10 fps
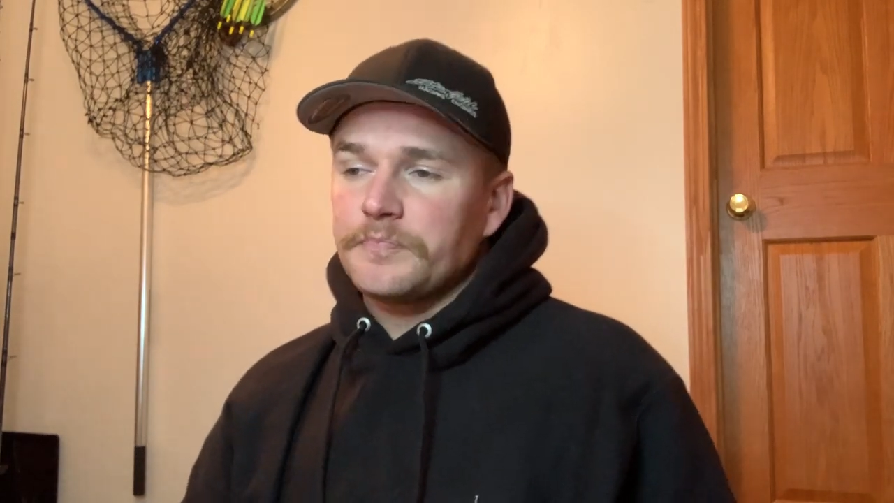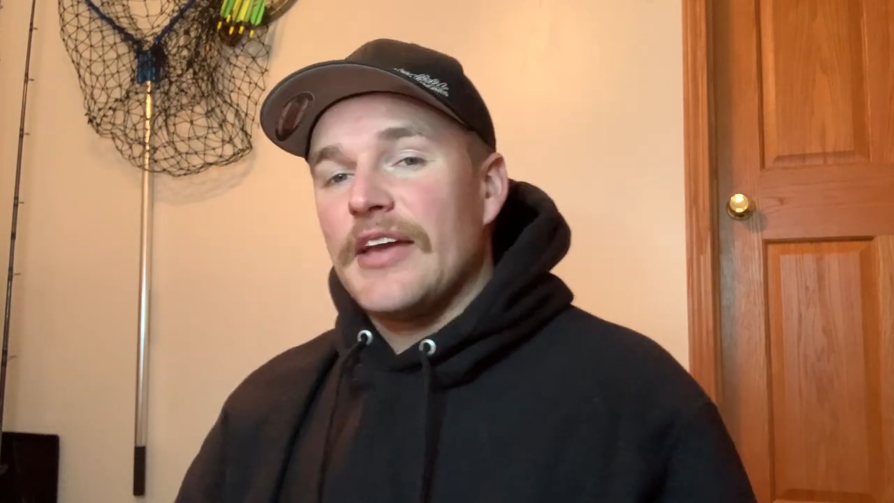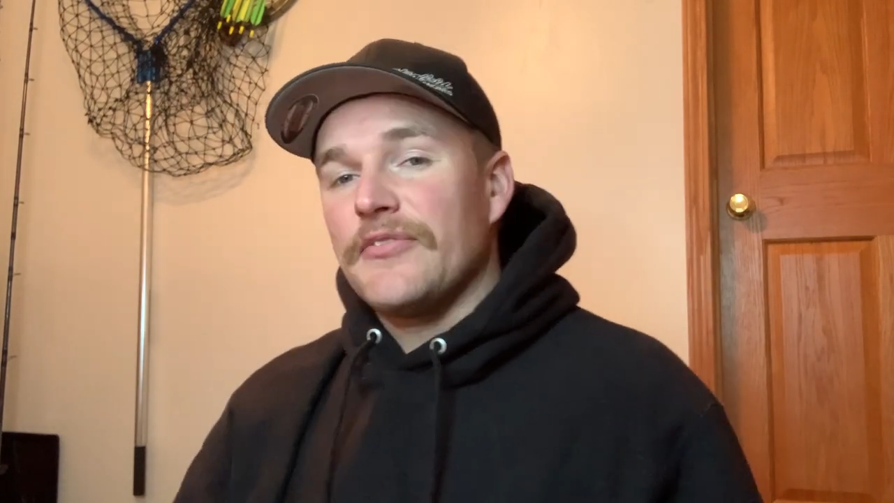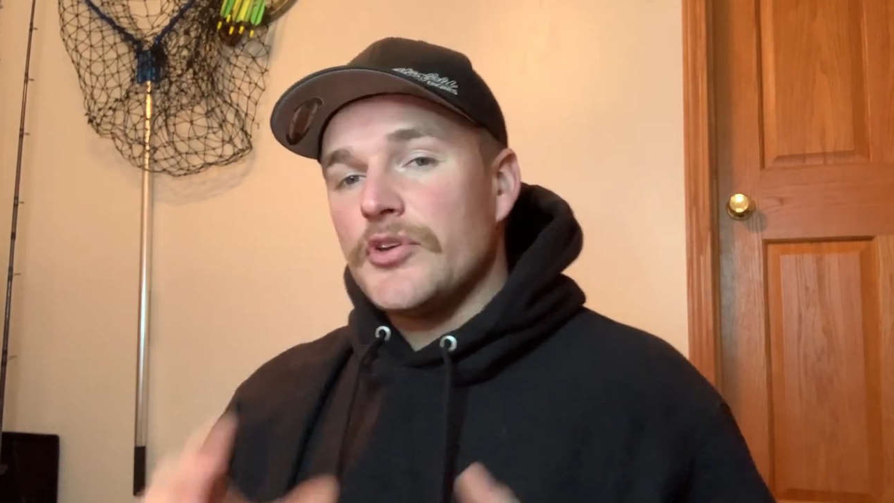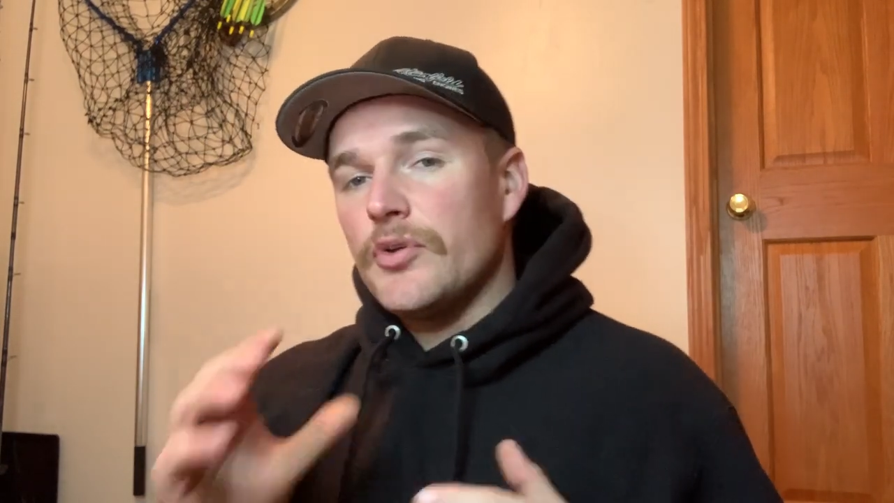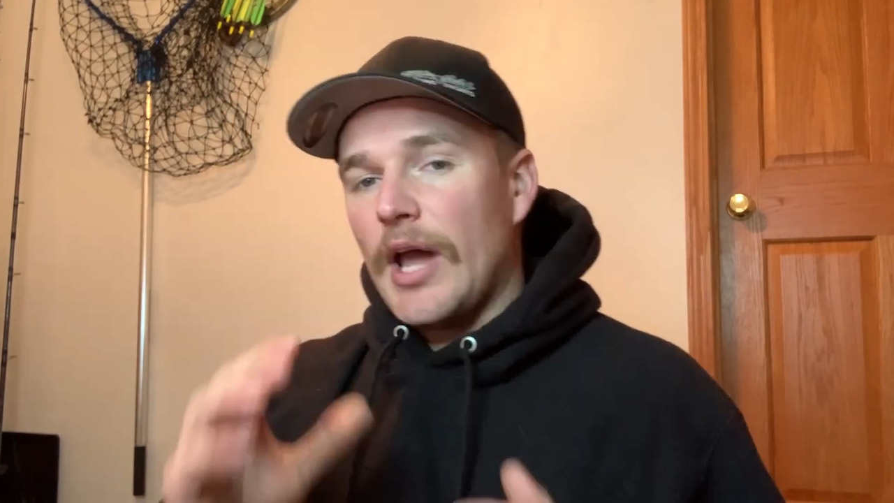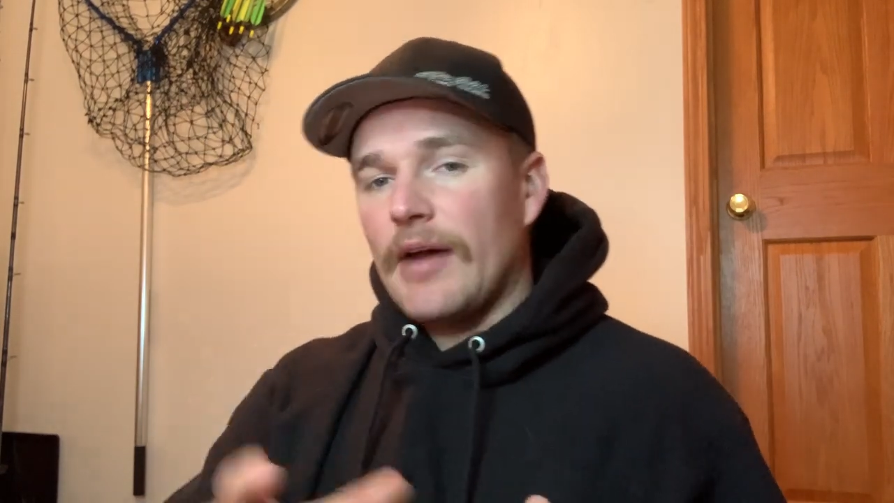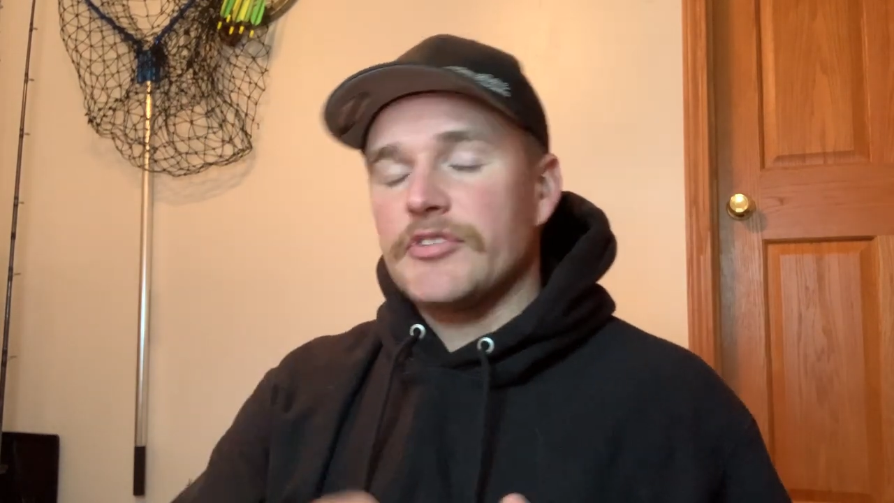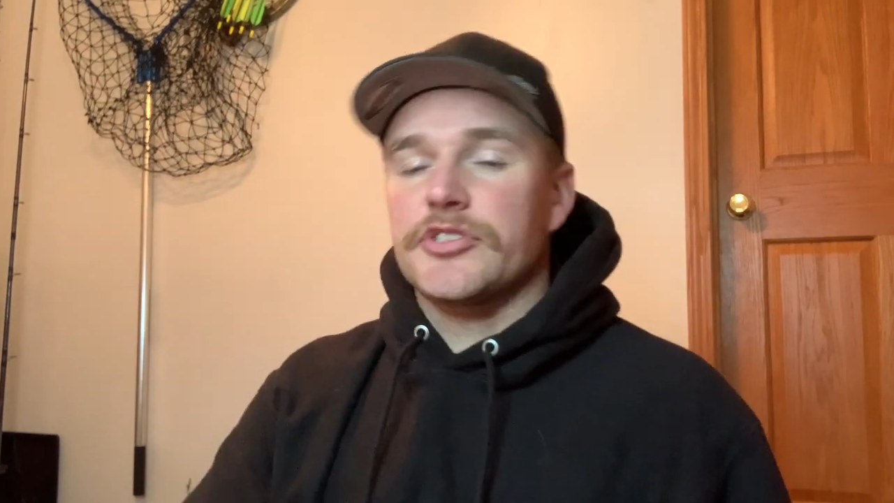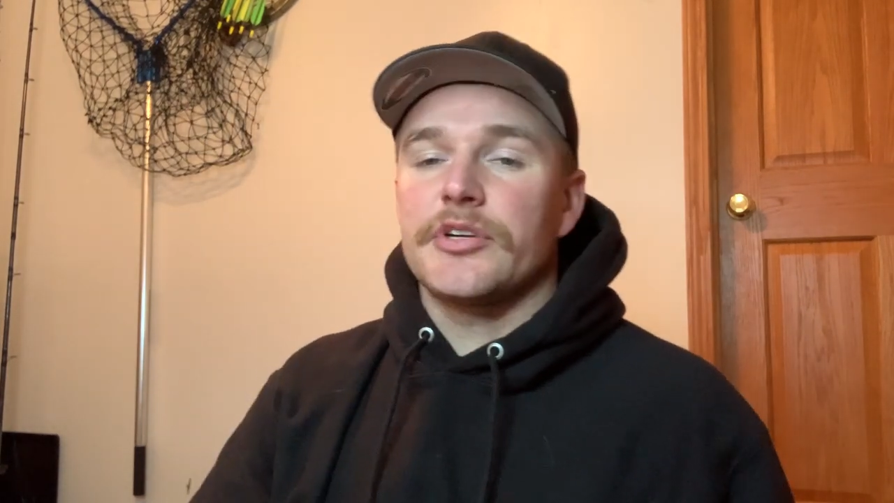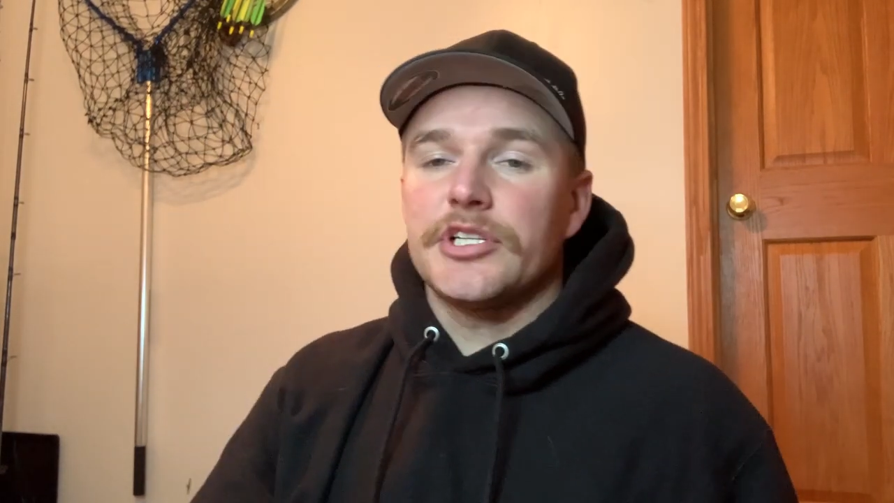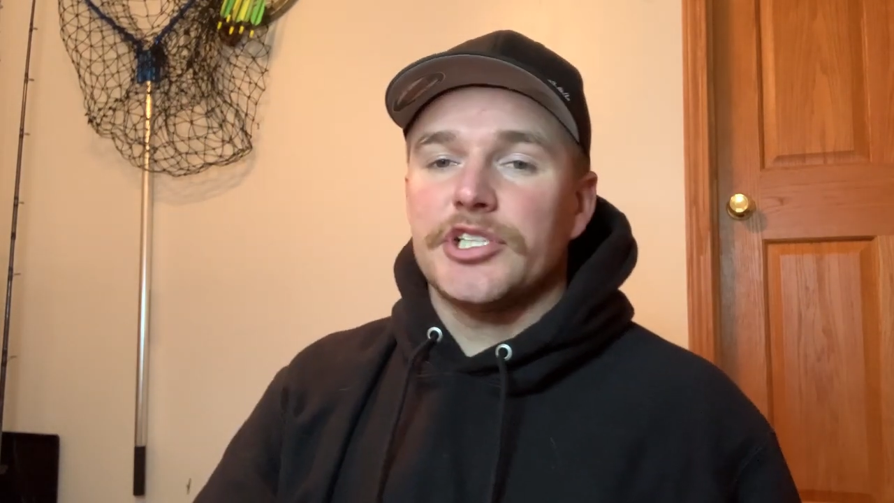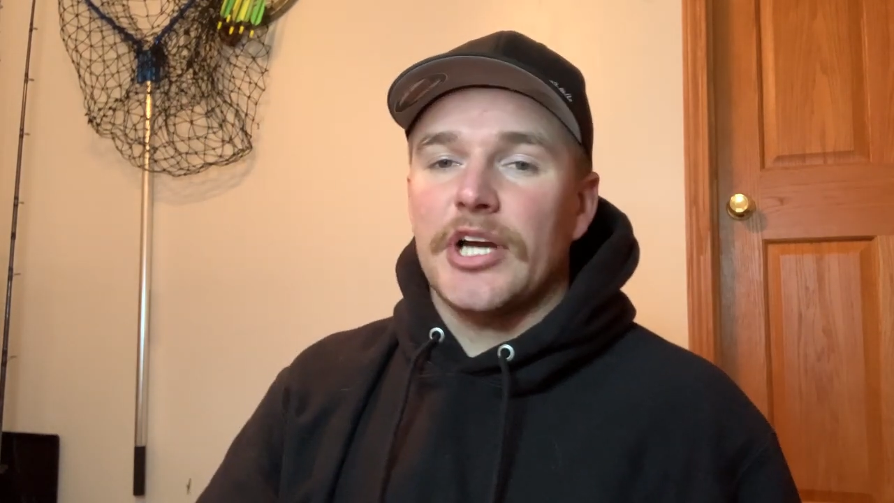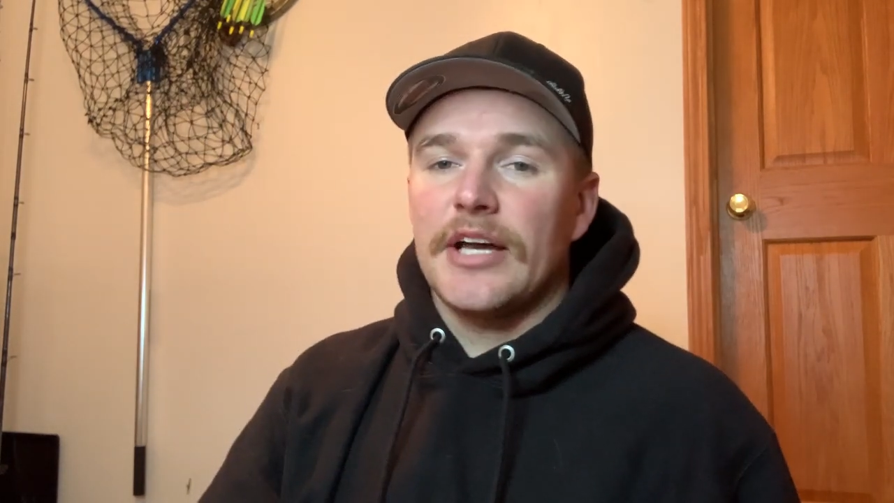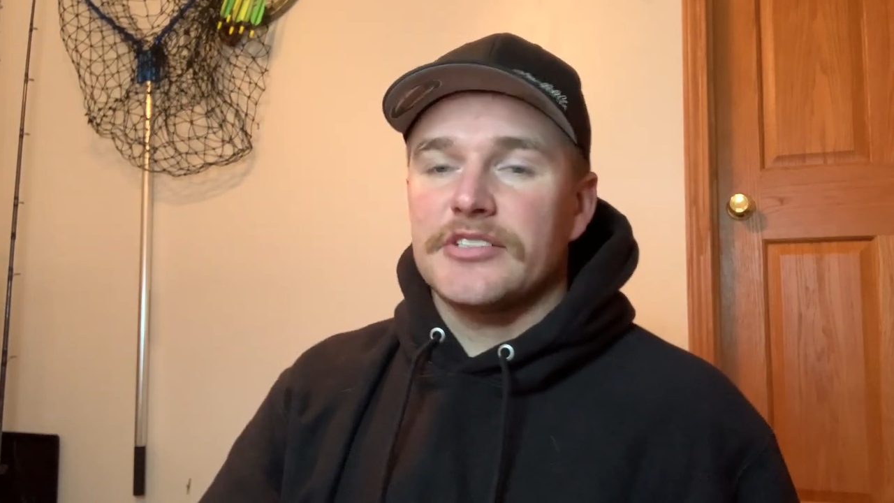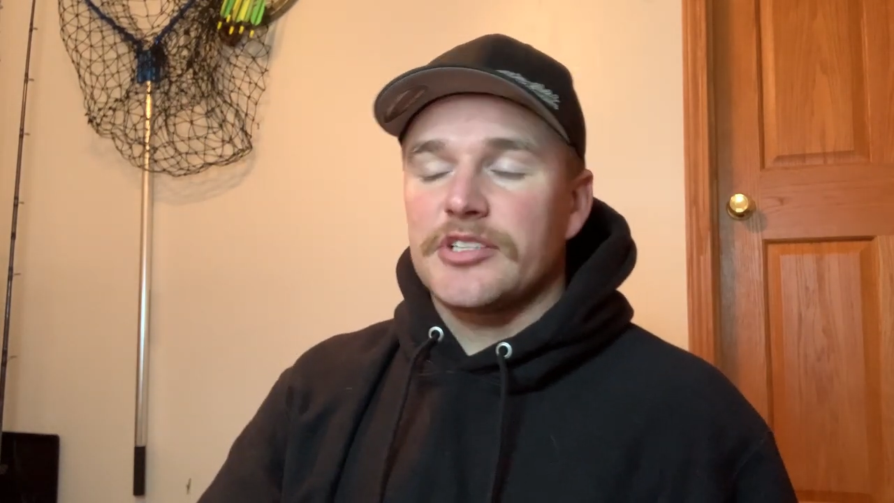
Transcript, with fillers: if you have a screenshot,